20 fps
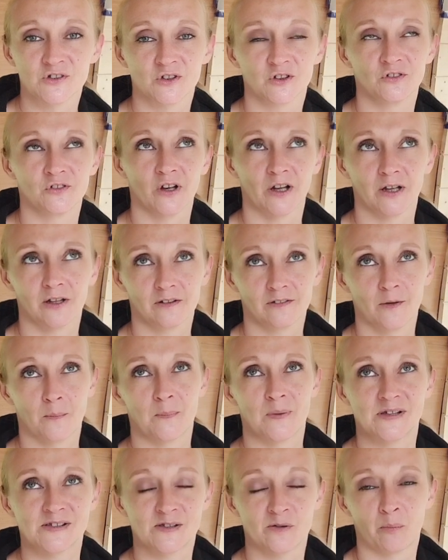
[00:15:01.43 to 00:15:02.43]
of like the
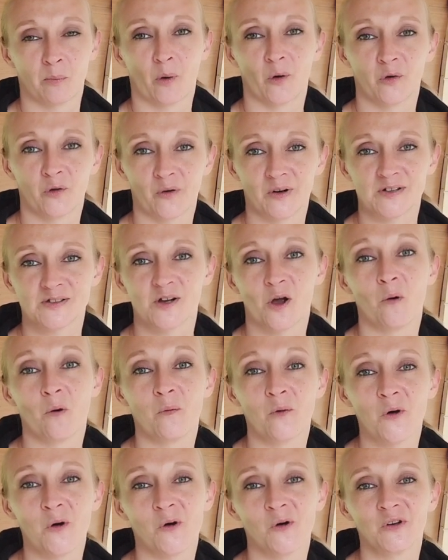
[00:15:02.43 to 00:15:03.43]
bits of progress going
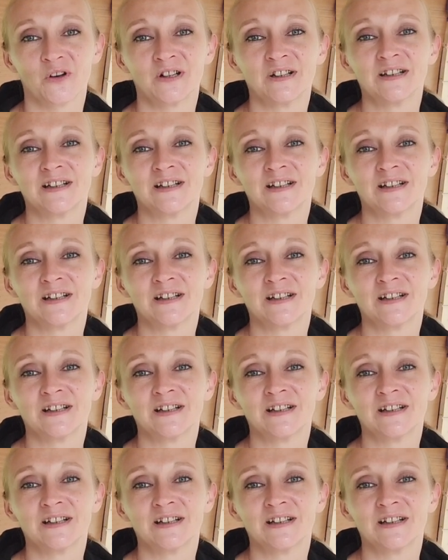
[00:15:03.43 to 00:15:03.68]
on